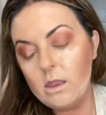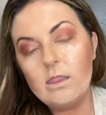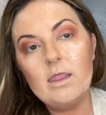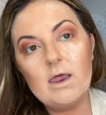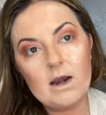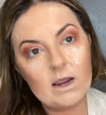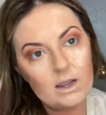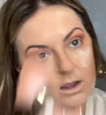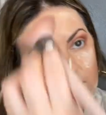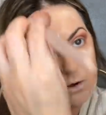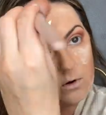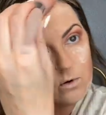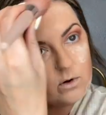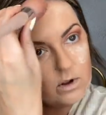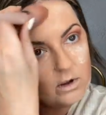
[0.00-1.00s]
Then I
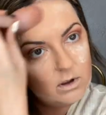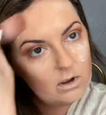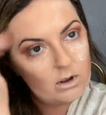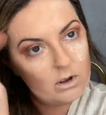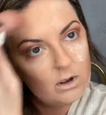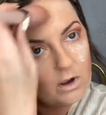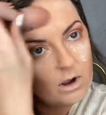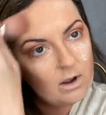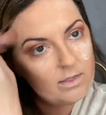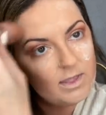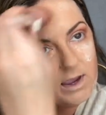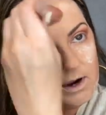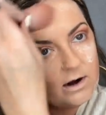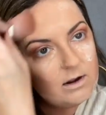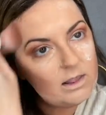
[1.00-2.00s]
go on the
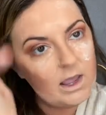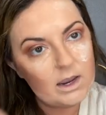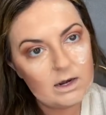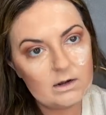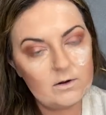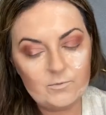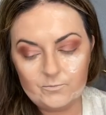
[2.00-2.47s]
hairline.